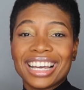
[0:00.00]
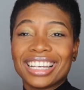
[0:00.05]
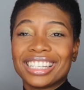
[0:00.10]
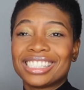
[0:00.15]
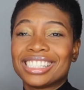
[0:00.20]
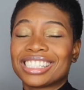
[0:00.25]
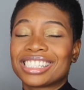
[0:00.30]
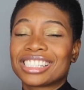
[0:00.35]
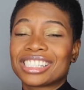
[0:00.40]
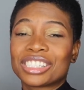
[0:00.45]

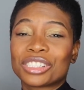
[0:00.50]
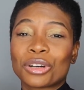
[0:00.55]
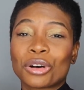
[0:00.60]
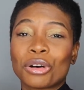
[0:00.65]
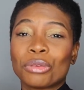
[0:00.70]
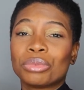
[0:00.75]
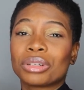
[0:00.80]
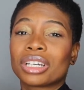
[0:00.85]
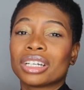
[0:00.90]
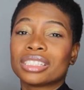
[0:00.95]
This is
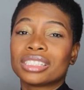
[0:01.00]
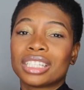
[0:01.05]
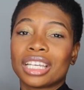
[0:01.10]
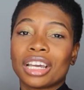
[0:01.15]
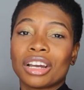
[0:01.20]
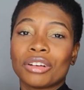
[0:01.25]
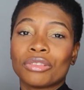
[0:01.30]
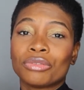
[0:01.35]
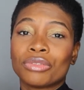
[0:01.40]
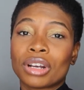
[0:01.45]
all because
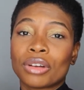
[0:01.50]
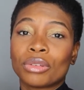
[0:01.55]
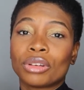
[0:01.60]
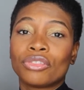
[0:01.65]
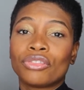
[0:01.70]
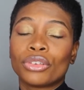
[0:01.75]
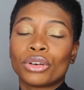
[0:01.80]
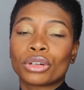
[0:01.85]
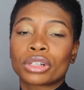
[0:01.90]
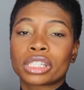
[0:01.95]
they are
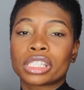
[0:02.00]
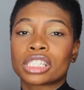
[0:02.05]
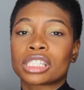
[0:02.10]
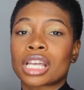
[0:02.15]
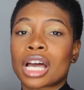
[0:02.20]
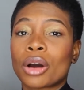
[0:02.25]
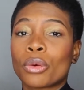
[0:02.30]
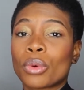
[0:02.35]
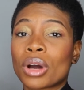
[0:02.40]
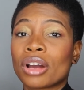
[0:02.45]
very focused.
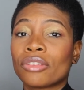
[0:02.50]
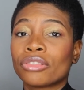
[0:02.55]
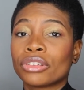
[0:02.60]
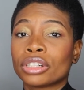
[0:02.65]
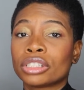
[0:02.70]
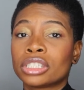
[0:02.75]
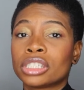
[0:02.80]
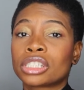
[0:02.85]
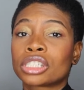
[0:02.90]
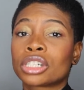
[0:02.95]

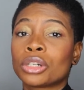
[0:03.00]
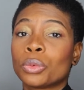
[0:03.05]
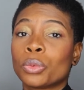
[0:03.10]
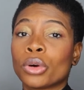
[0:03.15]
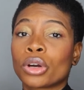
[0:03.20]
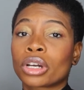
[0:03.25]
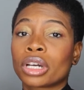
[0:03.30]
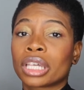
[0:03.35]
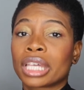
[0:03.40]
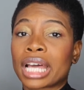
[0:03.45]
However, this could
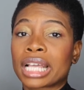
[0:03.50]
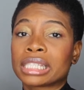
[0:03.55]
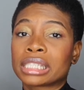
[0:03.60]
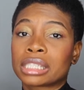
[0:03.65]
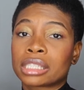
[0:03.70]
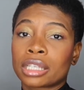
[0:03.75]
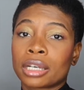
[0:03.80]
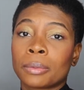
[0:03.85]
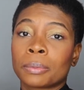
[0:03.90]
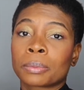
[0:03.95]
work
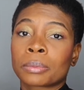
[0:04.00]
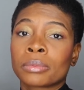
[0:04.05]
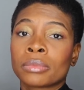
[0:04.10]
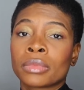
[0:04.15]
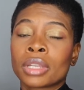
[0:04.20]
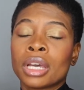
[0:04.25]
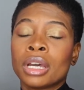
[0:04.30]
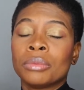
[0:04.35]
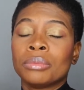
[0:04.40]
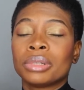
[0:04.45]
against them.
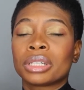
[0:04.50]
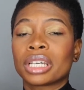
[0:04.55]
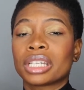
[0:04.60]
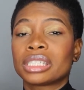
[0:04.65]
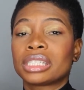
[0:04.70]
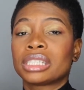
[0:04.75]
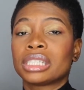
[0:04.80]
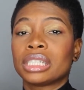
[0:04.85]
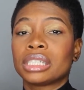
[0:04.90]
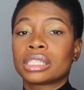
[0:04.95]

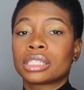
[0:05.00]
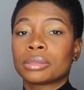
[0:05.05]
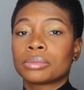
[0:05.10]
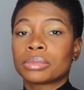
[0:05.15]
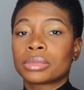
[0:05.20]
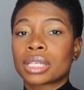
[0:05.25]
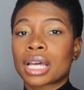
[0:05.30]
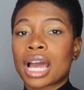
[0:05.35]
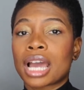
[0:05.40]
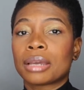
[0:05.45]
Because see,
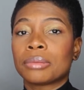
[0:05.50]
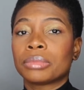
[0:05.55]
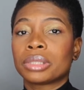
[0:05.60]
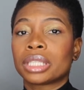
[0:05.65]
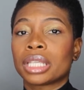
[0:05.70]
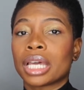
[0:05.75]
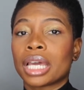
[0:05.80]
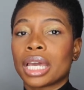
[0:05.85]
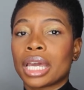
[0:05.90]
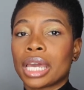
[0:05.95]
sometimes
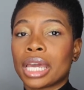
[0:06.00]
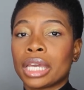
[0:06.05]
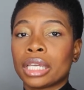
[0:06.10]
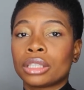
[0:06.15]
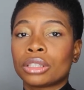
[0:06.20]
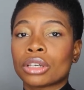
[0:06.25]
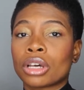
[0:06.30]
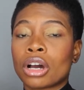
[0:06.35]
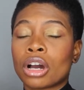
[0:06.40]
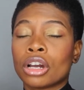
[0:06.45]
the
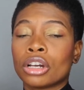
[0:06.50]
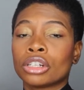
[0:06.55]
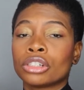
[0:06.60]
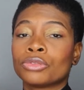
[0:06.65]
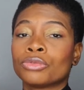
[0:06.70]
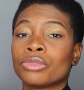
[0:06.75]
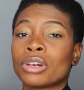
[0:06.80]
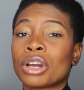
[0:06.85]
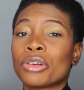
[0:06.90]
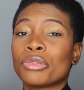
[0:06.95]
8 are
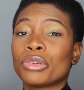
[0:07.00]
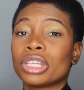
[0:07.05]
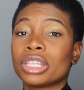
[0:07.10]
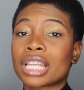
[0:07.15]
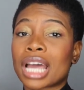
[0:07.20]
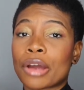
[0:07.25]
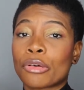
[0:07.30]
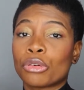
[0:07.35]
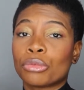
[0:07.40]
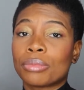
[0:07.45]
very
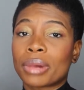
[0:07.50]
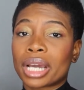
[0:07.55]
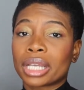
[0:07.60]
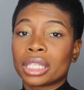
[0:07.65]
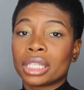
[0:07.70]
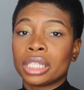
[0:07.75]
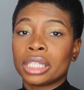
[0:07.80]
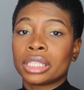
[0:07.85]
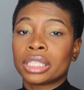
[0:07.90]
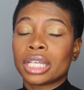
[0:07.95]

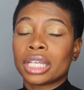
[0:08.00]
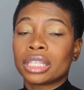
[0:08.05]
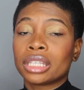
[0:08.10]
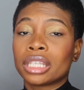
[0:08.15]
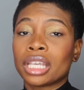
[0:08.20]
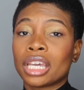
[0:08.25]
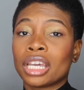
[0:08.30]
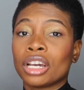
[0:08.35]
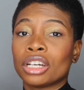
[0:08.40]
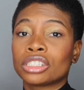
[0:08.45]
narrow-minded, that
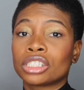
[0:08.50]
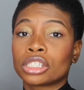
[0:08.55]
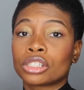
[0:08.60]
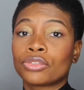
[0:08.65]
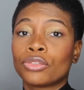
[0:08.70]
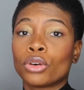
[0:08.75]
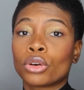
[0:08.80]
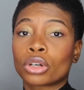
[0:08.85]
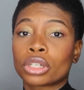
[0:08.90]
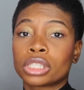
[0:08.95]
they are just
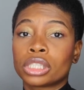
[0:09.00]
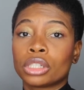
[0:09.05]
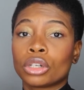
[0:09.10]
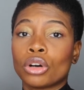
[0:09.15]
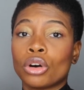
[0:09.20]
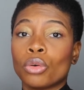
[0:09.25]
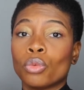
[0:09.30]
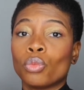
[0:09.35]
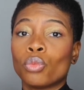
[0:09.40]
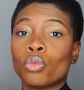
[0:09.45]
focusing
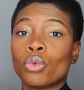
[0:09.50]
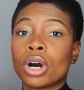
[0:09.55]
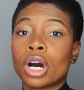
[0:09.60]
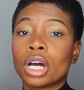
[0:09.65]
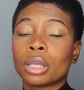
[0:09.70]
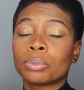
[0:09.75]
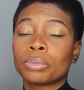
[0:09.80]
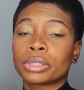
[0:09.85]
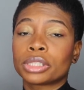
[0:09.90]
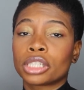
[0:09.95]
on
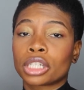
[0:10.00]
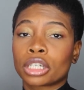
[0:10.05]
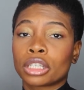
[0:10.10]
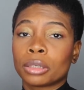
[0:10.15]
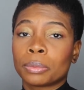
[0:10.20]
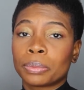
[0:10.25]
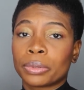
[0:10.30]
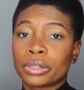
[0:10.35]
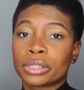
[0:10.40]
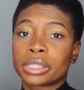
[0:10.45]
one particular
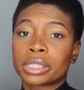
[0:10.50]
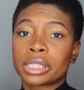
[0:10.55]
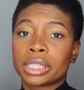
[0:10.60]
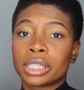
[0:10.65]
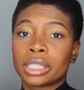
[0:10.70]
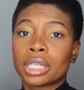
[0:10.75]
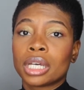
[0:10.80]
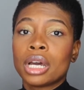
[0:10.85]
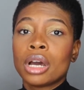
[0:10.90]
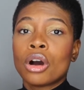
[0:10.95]

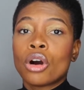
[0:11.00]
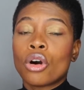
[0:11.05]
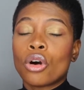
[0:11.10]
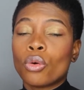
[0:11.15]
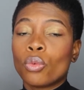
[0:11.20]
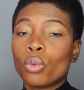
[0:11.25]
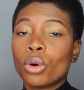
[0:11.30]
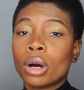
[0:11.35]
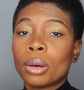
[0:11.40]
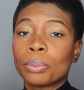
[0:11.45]
person
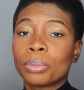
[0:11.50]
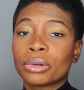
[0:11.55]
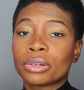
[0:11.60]
or one